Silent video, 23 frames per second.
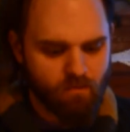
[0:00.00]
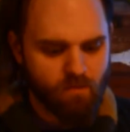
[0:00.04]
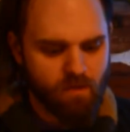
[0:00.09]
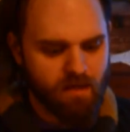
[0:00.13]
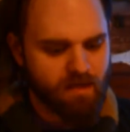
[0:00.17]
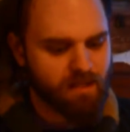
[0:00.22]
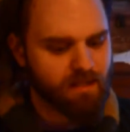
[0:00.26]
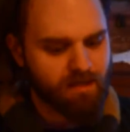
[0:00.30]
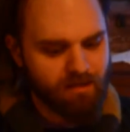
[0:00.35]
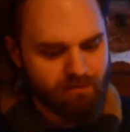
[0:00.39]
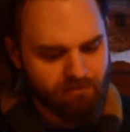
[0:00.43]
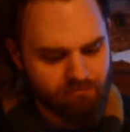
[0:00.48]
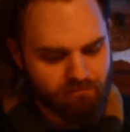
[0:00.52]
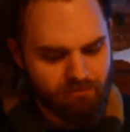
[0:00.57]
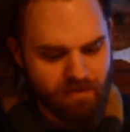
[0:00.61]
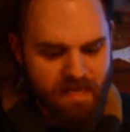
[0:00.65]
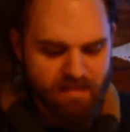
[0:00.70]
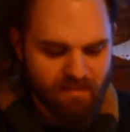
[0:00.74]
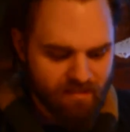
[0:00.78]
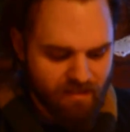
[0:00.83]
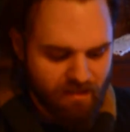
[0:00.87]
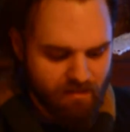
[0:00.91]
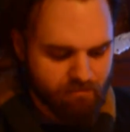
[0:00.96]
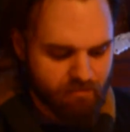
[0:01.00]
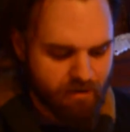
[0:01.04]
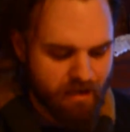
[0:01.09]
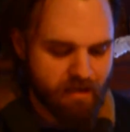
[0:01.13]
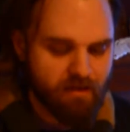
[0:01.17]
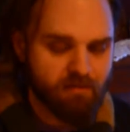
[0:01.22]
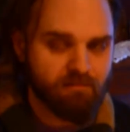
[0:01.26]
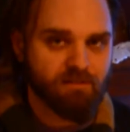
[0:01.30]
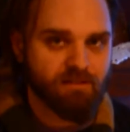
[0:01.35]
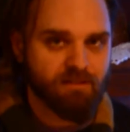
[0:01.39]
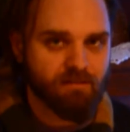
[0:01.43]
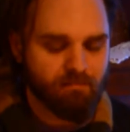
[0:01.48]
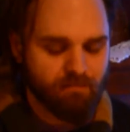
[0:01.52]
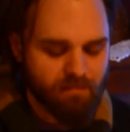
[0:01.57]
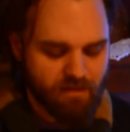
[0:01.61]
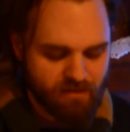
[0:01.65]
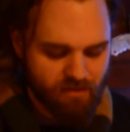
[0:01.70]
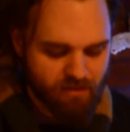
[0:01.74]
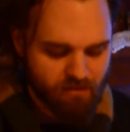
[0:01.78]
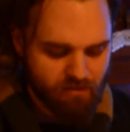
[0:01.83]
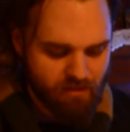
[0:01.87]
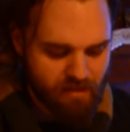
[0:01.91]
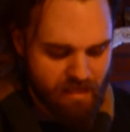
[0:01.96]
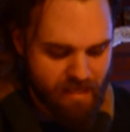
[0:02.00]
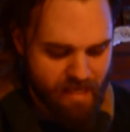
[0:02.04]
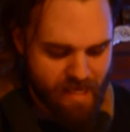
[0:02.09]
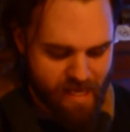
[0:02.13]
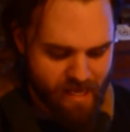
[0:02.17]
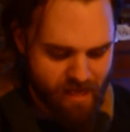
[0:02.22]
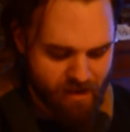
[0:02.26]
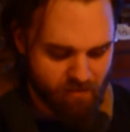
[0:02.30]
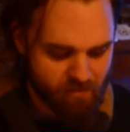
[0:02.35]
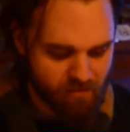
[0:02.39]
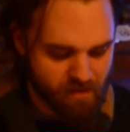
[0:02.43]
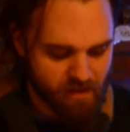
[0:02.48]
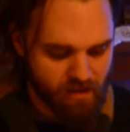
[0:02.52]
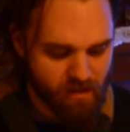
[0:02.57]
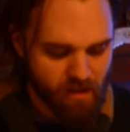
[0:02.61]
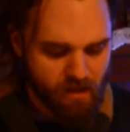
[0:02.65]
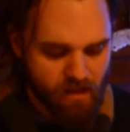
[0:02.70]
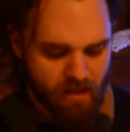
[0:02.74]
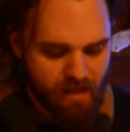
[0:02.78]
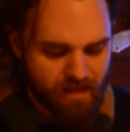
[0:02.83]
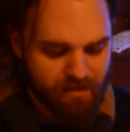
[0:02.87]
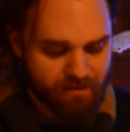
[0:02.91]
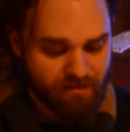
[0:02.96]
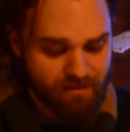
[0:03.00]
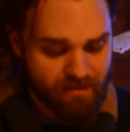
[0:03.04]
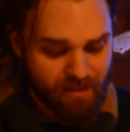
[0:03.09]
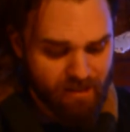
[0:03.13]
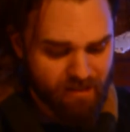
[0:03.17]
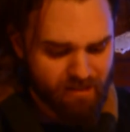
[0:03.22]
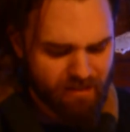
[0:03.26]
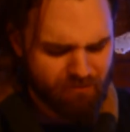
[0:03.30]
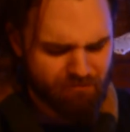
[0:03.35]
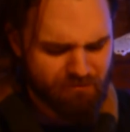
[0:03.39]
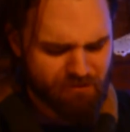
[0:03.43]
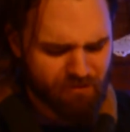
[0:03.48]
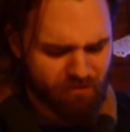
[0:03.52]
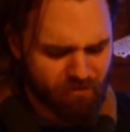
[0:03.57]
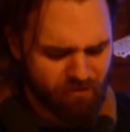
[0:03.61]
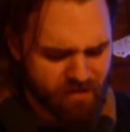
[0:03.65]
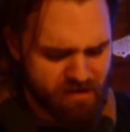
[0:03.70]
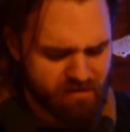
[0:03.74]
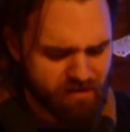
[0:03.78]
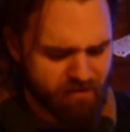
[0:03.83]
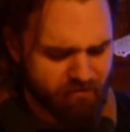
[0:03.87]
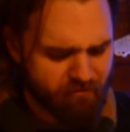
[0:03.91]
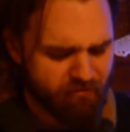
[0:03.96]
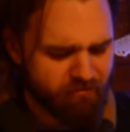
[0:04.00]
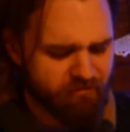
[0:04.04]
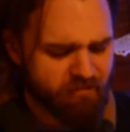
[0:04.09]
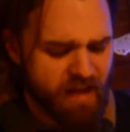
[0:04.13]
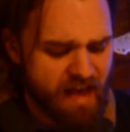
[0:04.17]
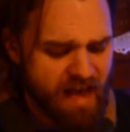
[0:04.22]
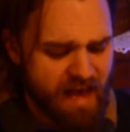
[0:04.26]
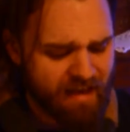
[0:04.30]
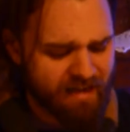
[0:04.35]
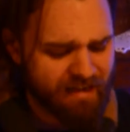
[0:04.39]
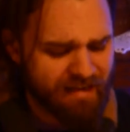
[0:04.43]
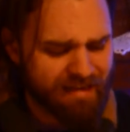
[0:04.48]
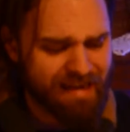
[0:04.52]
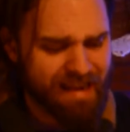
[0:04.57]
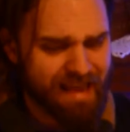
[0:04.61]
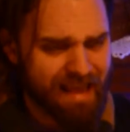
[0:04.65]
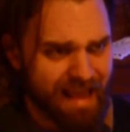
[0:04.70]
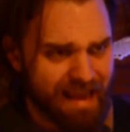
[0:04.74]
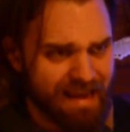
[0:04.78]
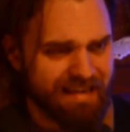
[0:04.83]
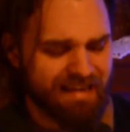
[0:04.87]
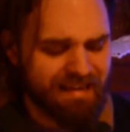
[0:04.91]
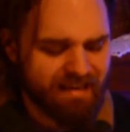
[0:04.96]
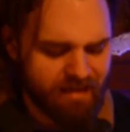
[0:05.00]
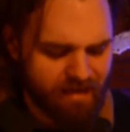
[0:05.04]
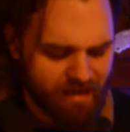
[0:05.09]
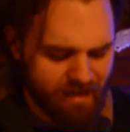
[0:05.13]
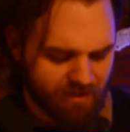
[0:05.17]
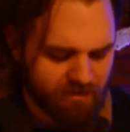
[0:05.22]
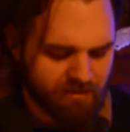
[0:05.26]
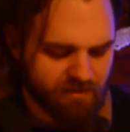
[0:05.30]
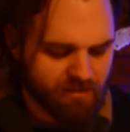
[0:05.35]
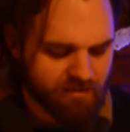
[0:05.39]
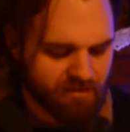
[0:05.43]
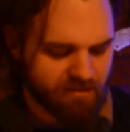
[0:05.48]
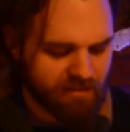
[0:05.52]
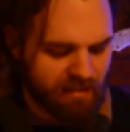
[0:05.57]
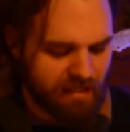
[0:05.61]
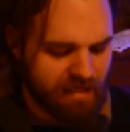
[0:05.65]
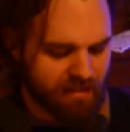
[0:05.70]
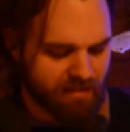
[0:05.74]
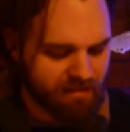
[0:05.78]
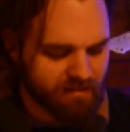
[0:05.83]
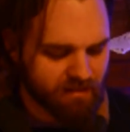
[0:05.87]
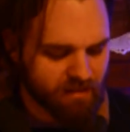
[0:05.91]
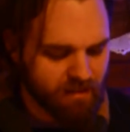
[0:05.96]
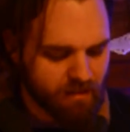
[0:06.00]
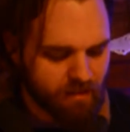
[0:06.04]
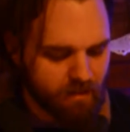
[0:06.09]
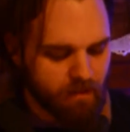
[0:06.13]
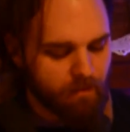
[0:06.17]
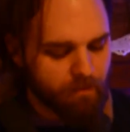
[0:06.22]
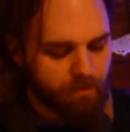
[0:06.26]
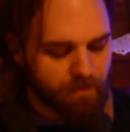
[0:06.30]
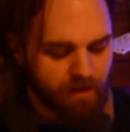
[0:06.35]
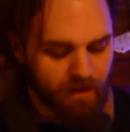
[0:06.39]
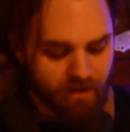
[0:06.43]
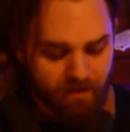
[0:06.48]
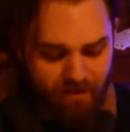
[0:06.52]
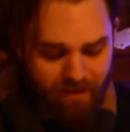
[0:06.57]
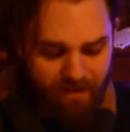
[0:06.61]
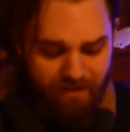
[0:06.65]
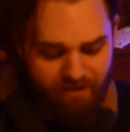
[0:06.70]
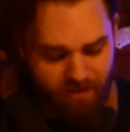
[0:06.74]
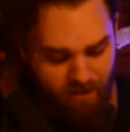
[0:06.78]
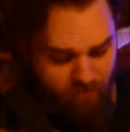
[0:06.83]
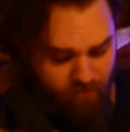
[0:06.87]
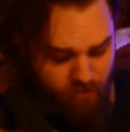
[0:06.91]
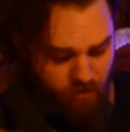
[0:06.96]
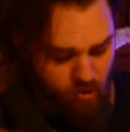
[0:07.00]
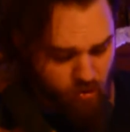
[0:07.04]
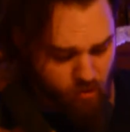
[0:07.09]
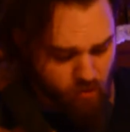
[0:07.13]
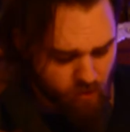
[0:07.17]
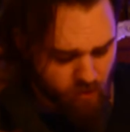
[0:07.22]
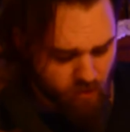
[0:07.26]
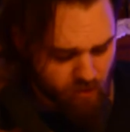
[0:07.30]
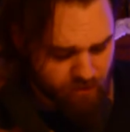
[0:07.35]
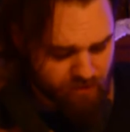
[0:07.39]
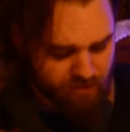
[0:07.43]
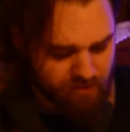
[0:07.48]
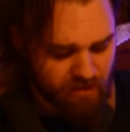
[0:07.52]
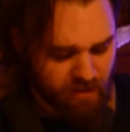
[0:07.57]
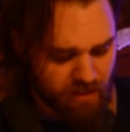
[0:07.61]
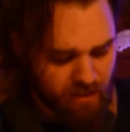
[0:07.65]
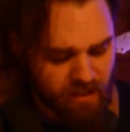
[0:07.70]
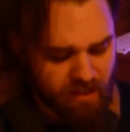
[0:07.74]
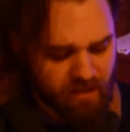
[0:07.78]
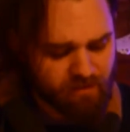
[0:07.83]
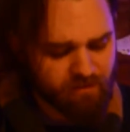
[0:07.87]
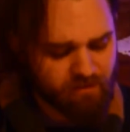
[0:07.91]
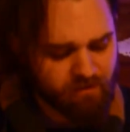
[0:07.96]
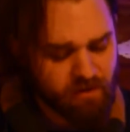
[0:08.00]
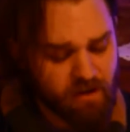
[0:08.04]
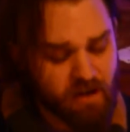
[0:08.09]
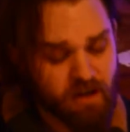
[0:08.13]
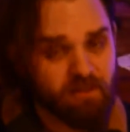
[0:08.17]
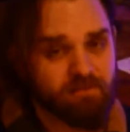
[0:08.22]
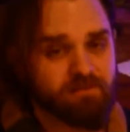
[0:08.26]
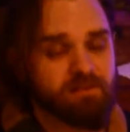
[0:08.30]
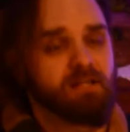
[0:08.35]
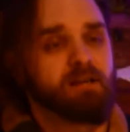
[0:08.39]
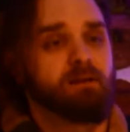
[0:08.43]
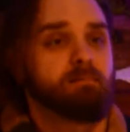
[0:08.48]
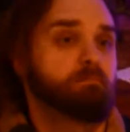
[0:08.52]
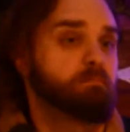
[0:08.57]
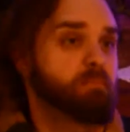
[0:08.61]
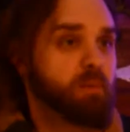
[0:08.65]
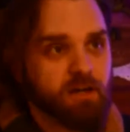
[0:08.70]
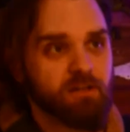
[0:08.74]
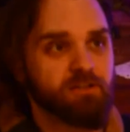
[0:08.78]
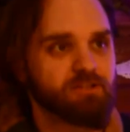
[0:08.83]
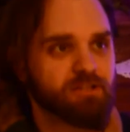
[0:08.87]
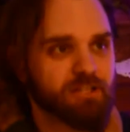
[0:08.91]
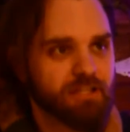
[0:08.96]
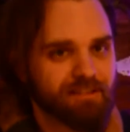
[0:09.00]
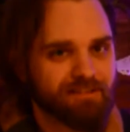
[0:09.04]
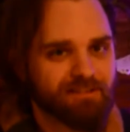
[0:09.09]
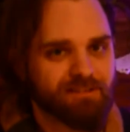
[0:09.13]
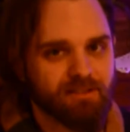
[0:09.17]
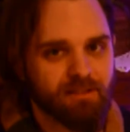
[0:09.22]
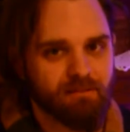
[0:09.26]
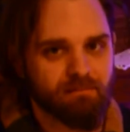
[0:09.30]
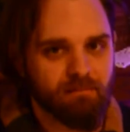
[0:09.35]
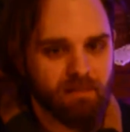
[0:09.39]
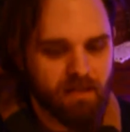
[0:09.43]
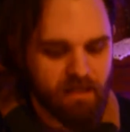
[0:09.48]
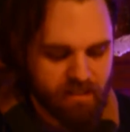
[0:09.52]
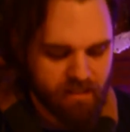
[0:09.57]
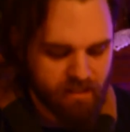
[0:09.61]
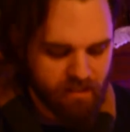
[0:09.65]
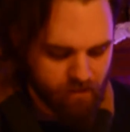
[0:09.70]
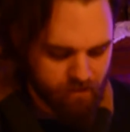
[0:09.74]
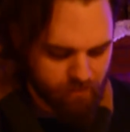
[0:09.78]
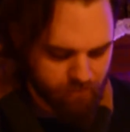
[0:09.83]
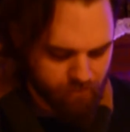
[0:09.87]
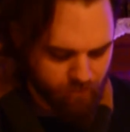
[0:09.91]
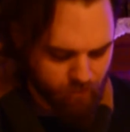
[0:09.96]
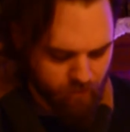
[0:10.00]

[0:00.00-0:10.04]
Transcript: wanted a racing bike was a mystery to Harry, as Dudley was very fat and hated exercise. Unless, of course, it involved punching somebody.